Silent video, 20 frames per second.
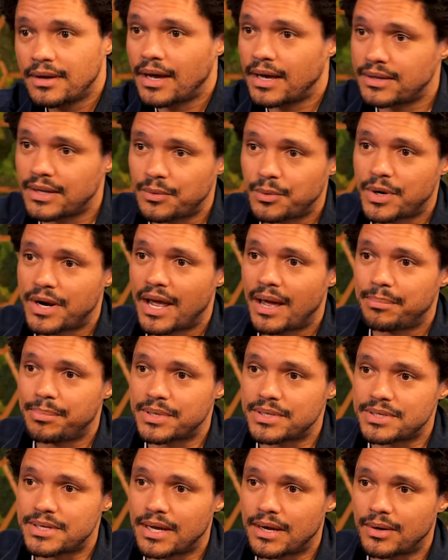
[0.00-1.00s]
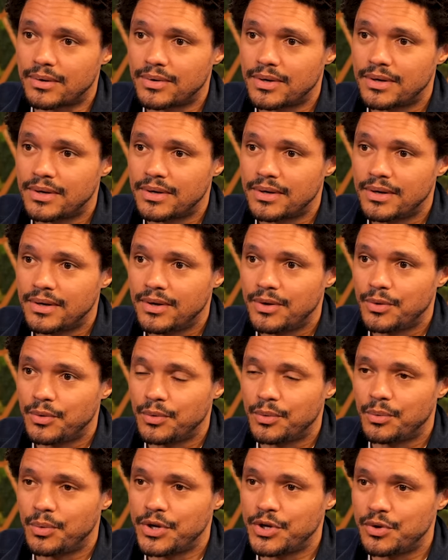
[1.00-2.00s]
And then what happens now?
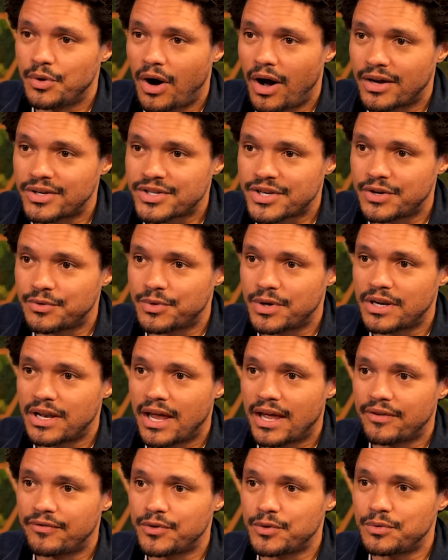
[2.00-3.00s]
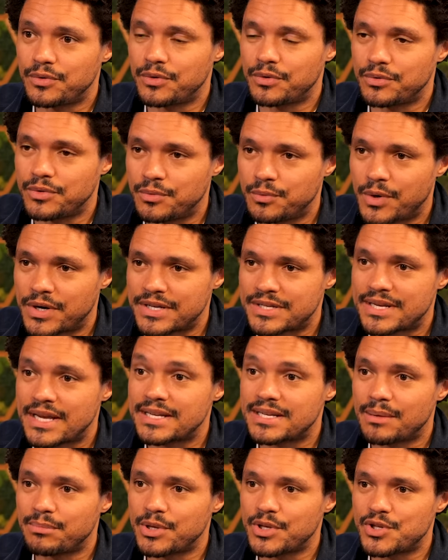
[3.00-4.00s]
When you ask in real life, you, you, you want to say
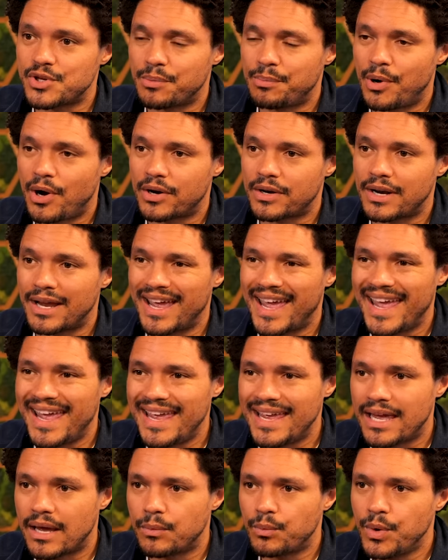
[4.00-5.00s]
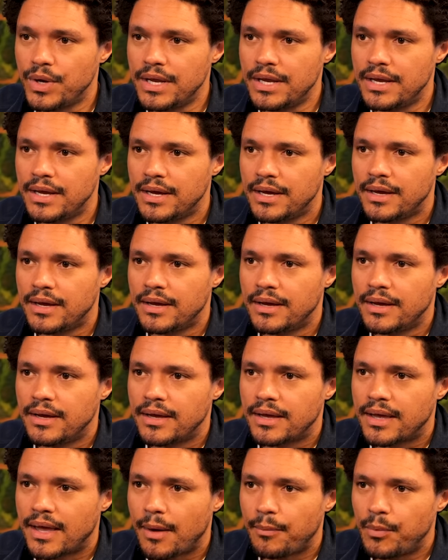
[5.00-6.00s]
something to your partner, hey, can we,
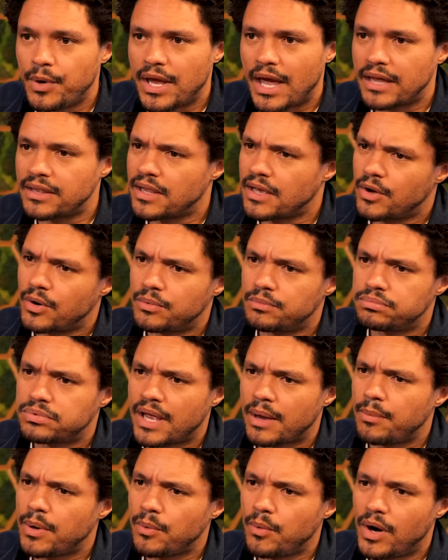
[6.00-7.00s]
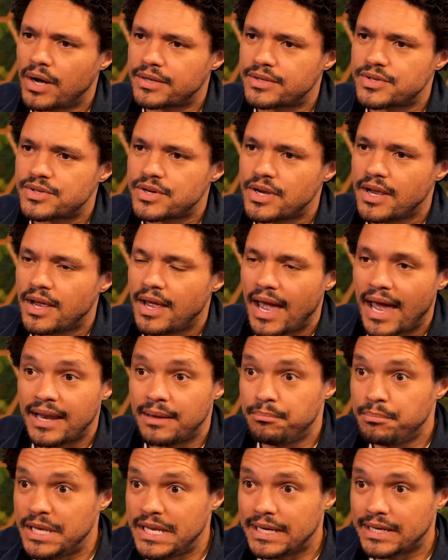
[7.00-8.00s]
can we, and they go, can we what? And
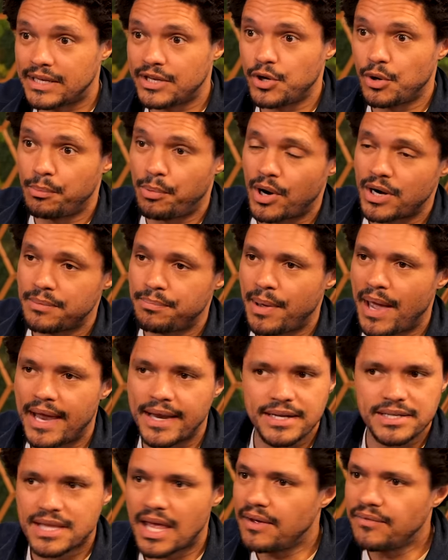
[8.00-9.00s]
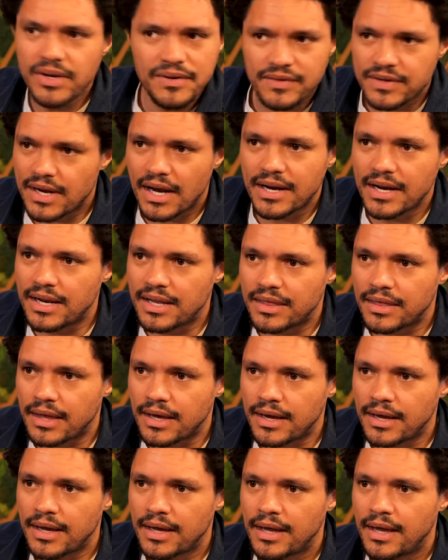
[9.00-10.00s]
immediately your body panics. They haven't even done
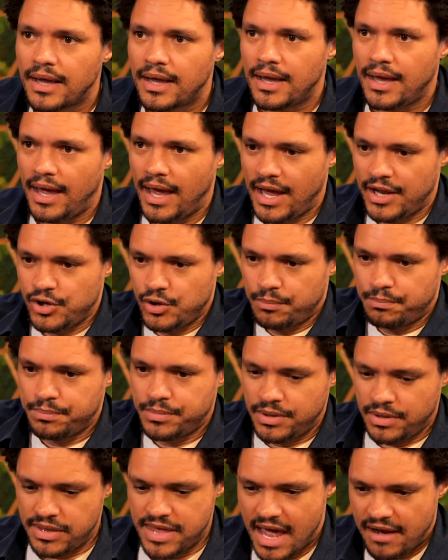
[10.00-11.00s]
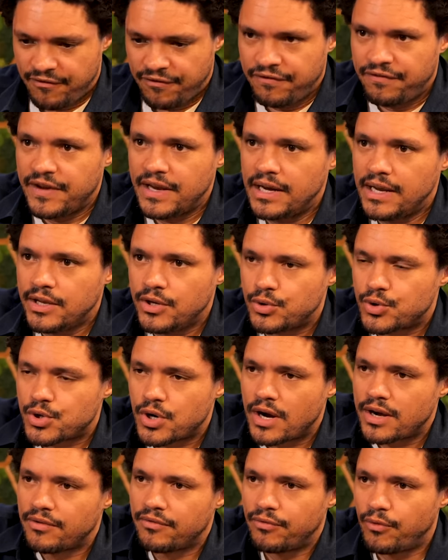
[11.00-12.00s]
anything. Yeah. And you're, that feeling, you
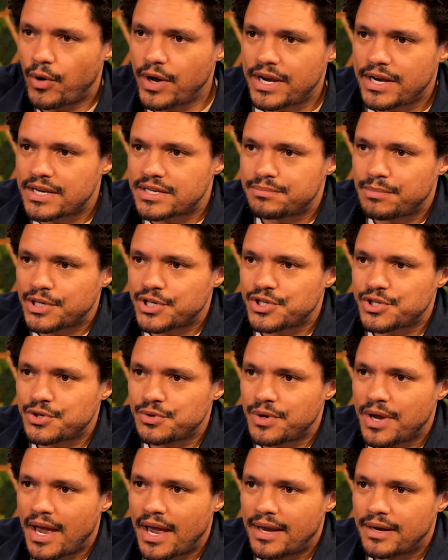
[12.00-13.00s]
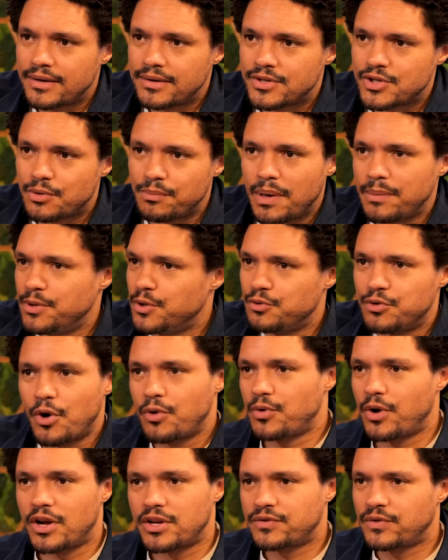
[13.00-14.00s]
try and avoid it as much as you can. So maybe you
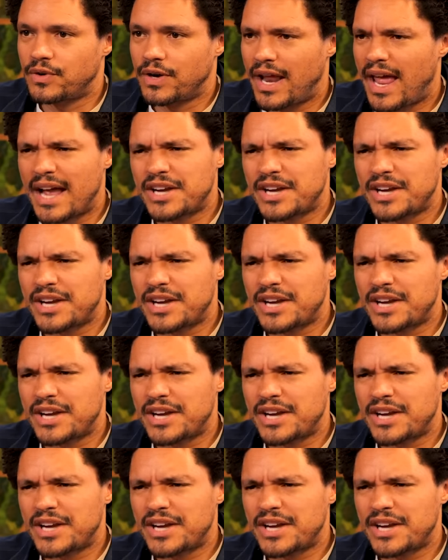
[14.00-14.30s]
don't ask for it.